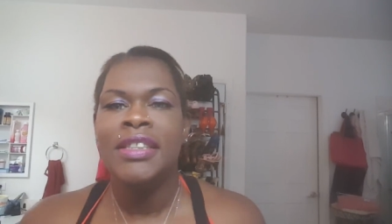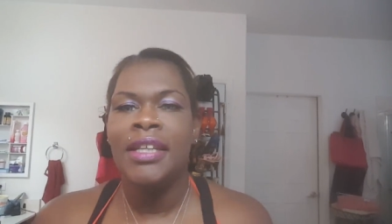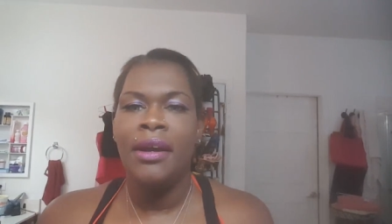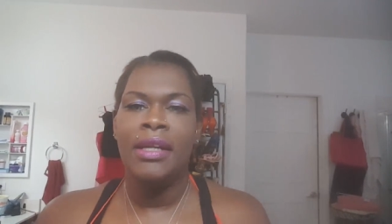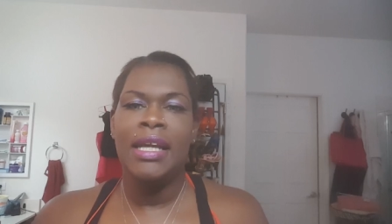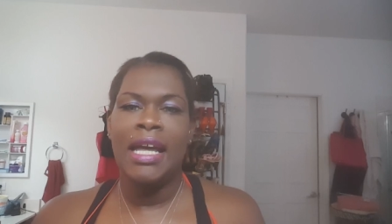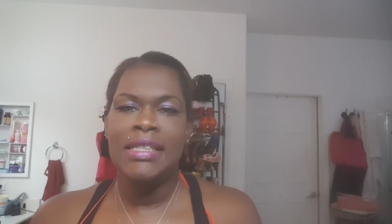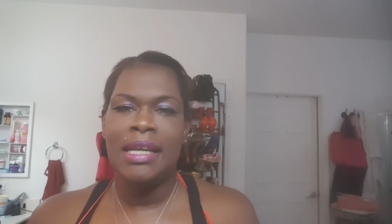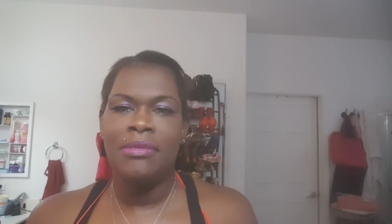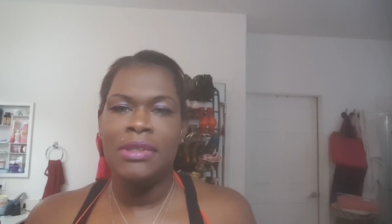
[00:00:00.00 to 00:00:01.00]
Sorry,
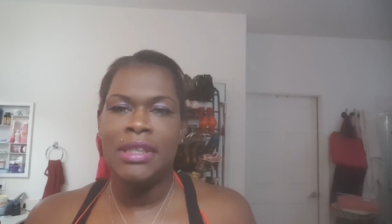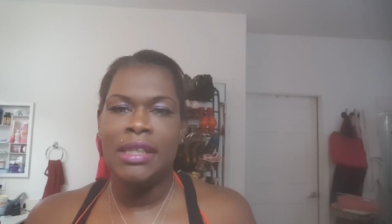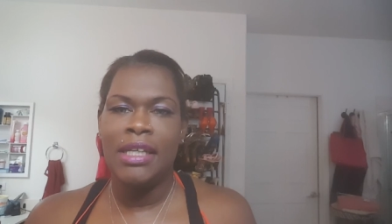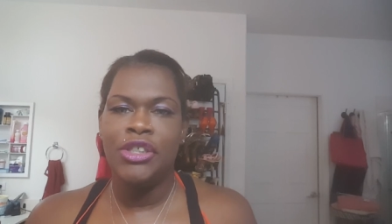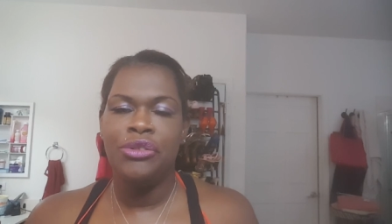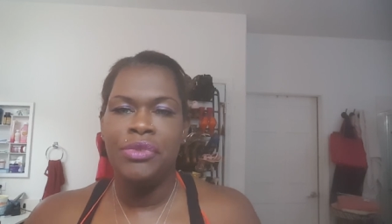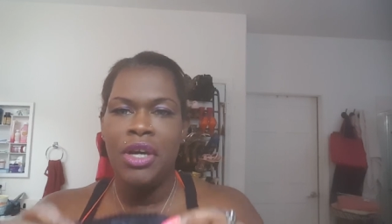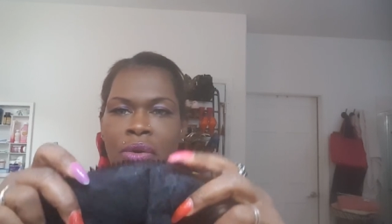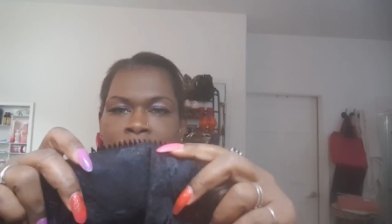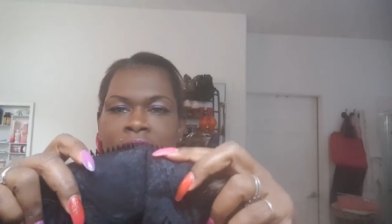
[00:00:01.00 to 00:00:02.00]
guys. I want to let you
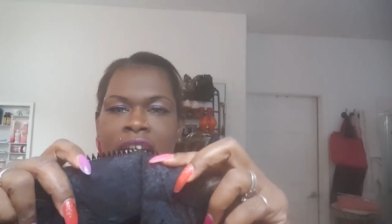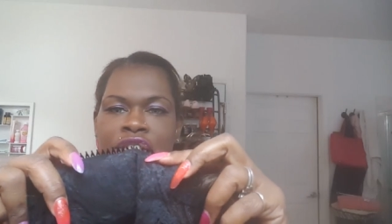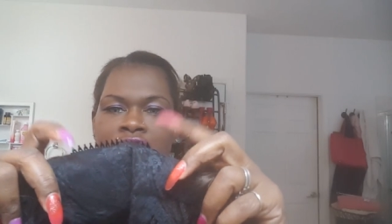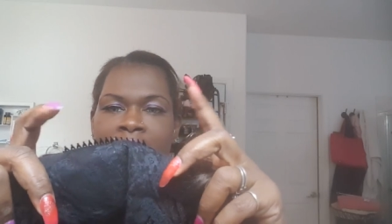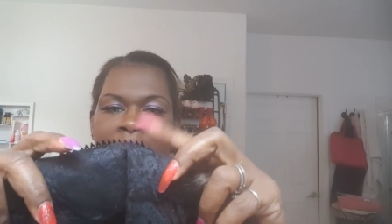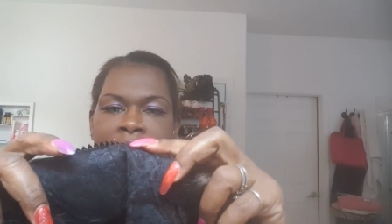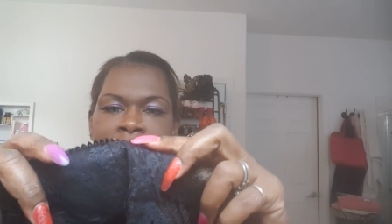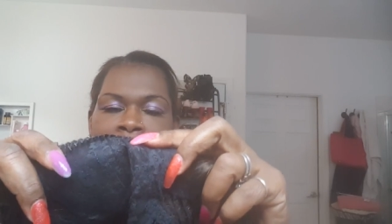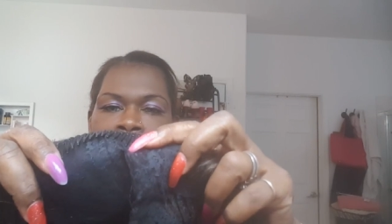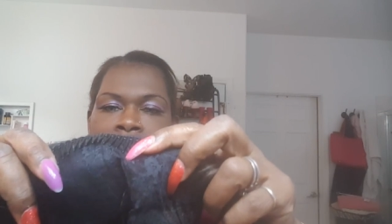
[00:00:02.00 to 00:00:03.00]
know that she
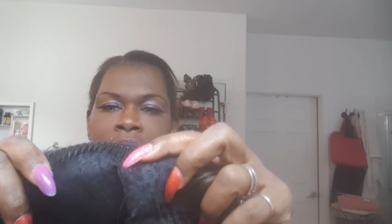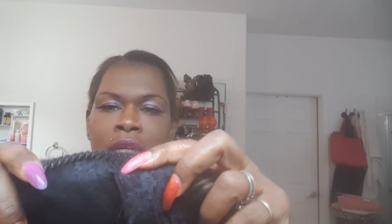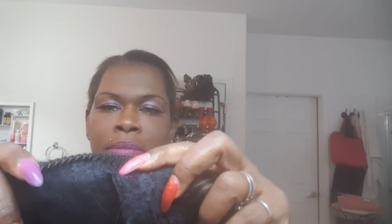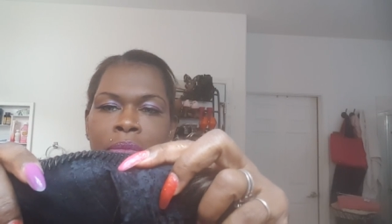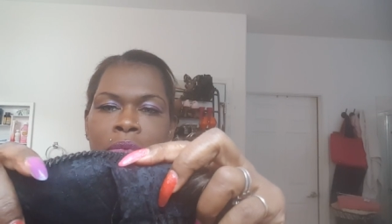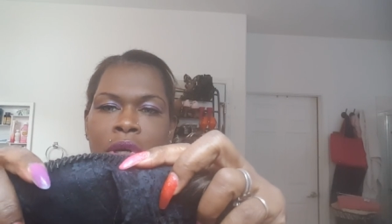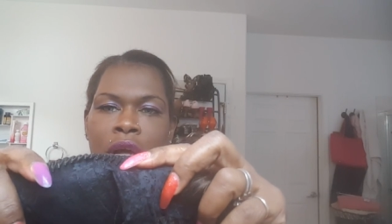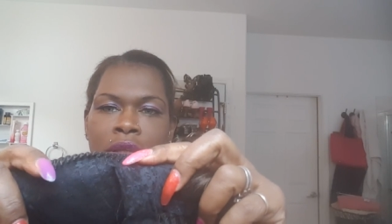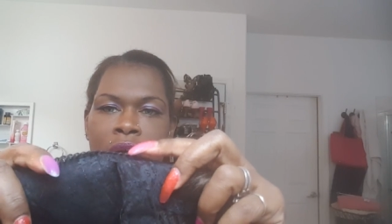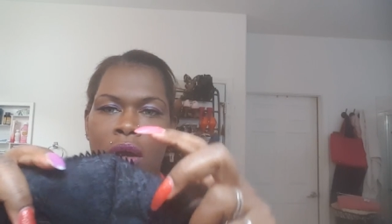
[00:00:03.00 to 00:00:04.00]
has a
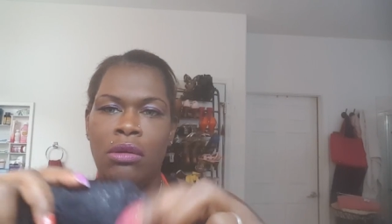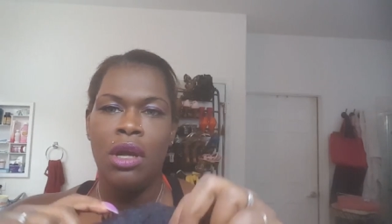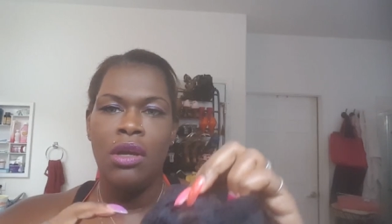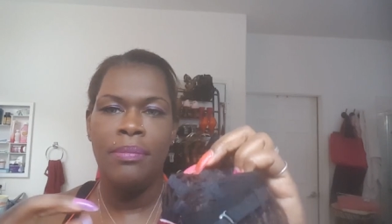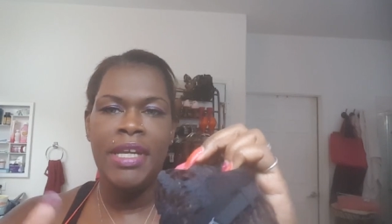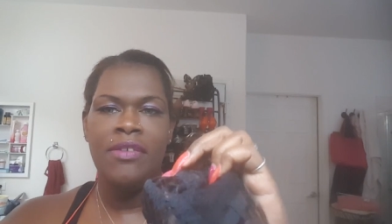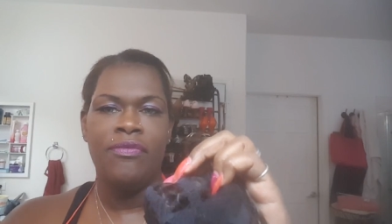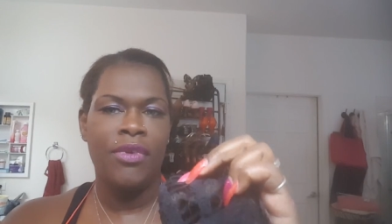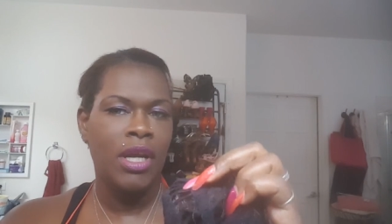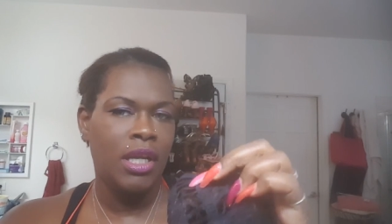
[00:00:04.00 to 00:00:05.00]
long comb in the
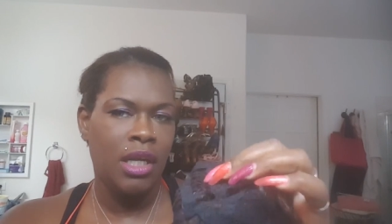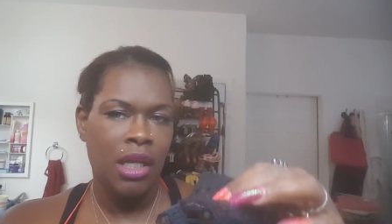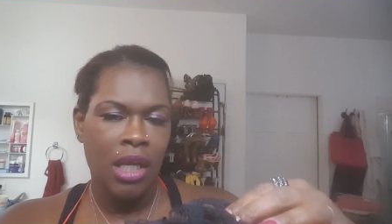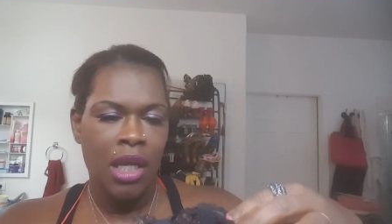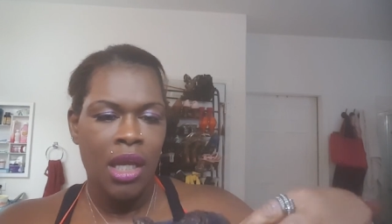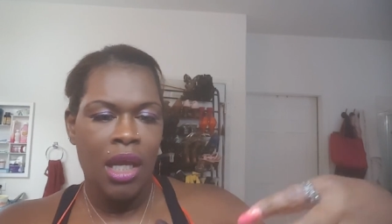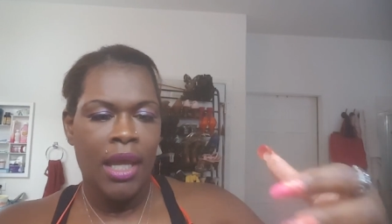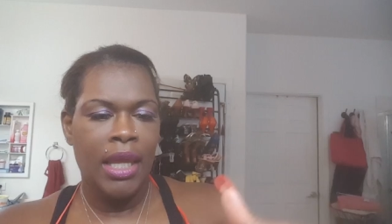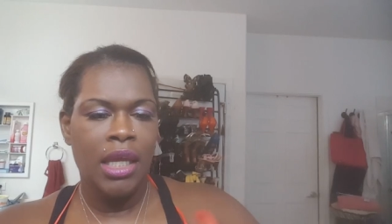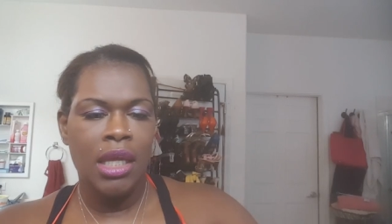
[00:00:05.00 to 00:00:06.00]
front
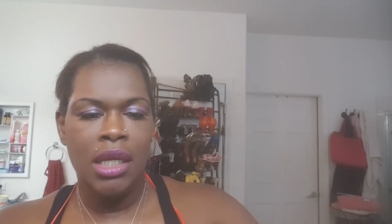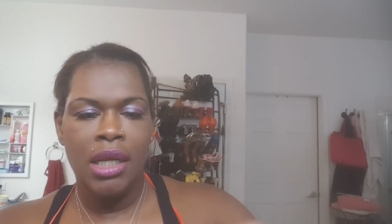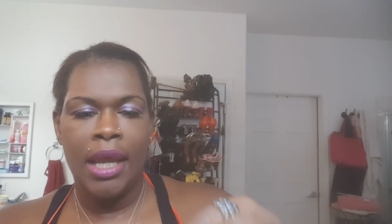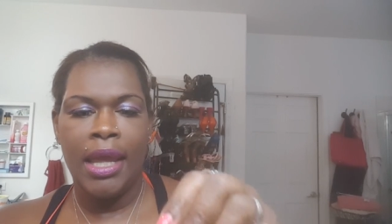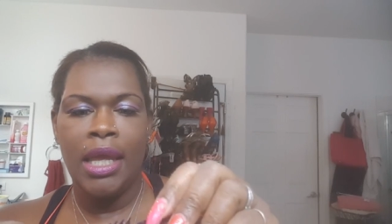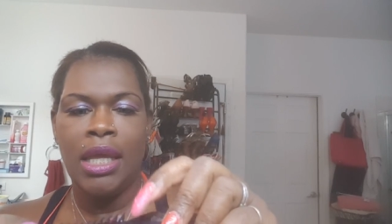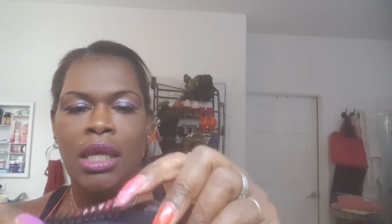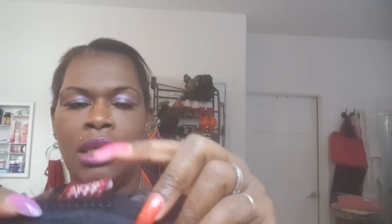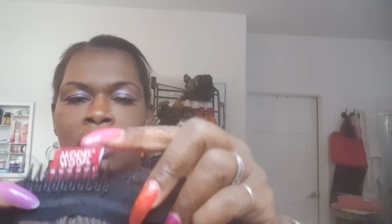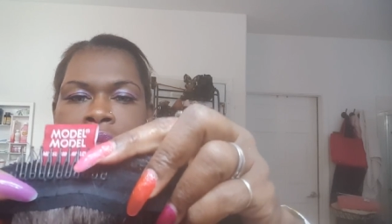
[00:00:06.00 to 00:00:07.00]
and
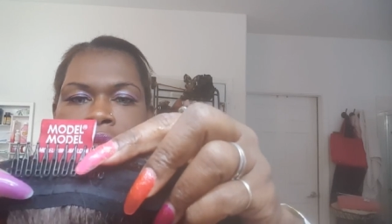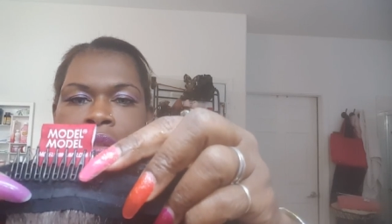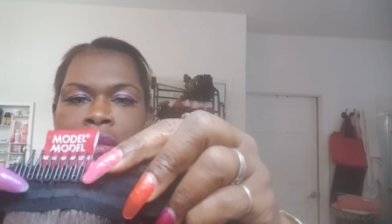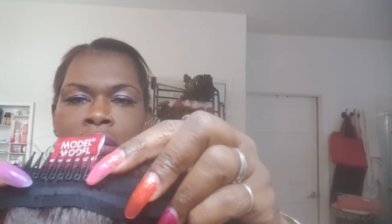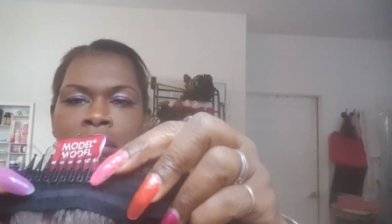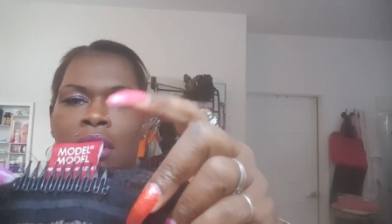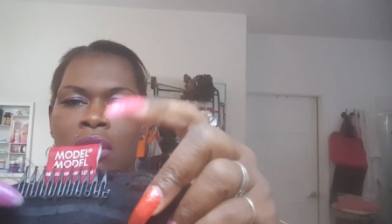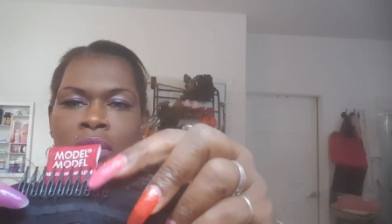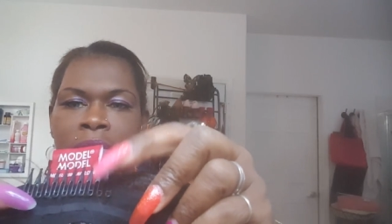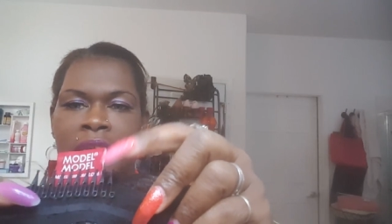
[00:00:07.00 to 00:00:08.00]
a
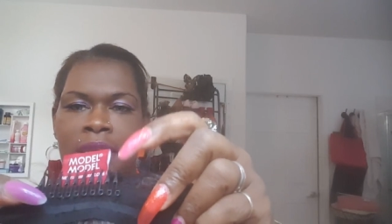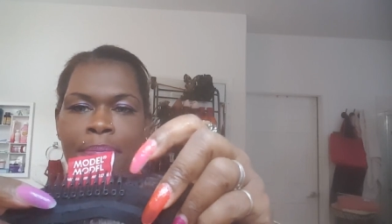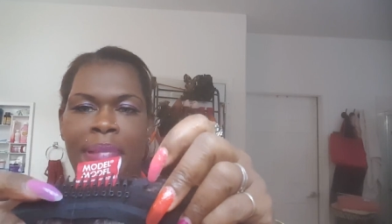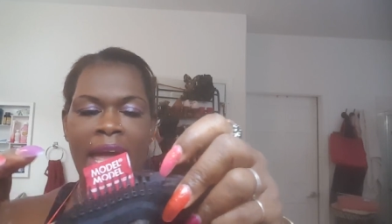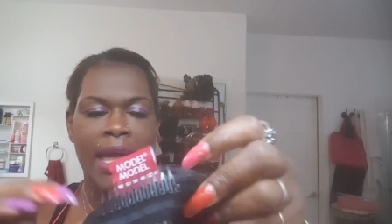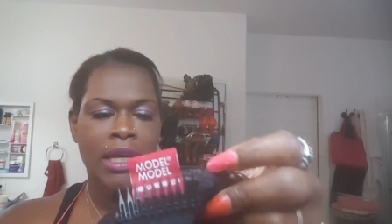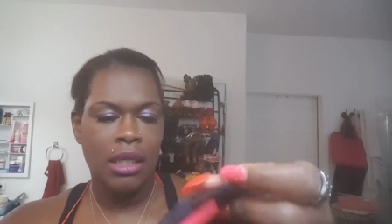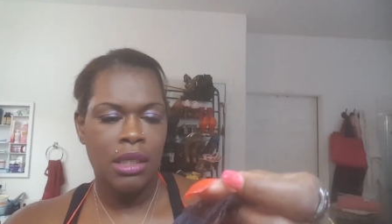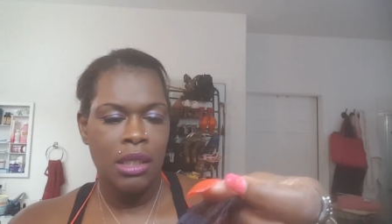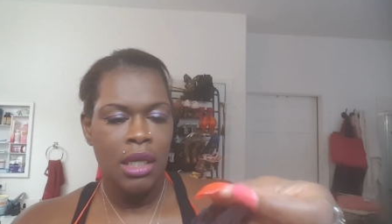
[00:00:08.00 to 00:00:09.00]
comb in the
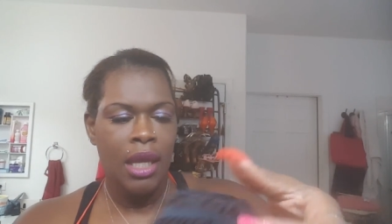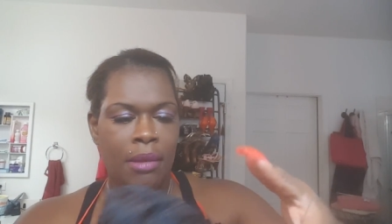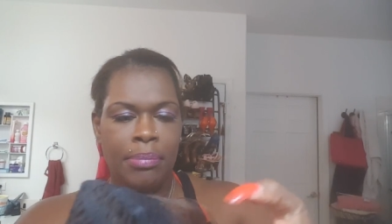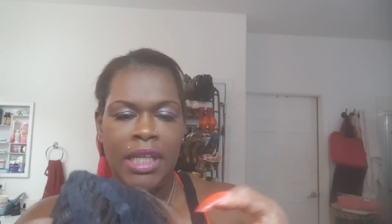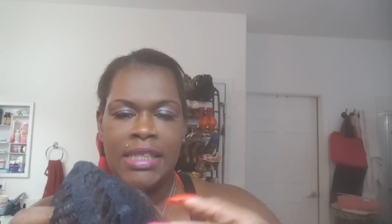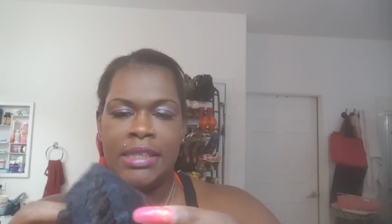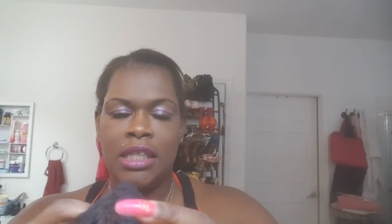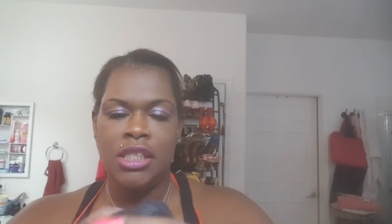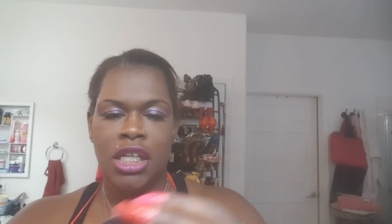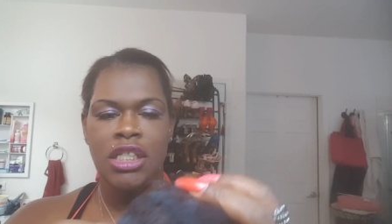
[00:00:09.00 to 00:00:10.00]
back, plus
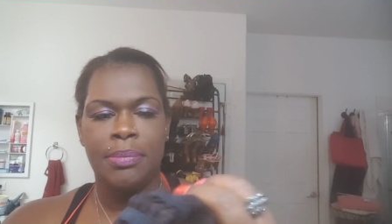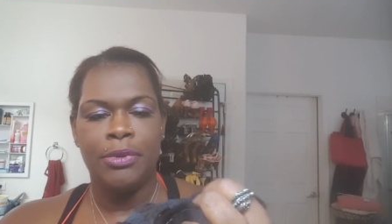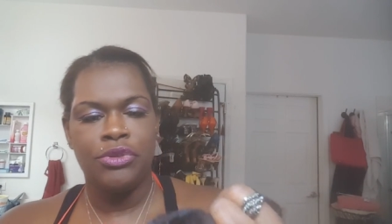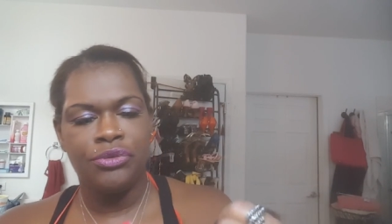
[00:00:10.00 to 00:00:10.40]
the adjustable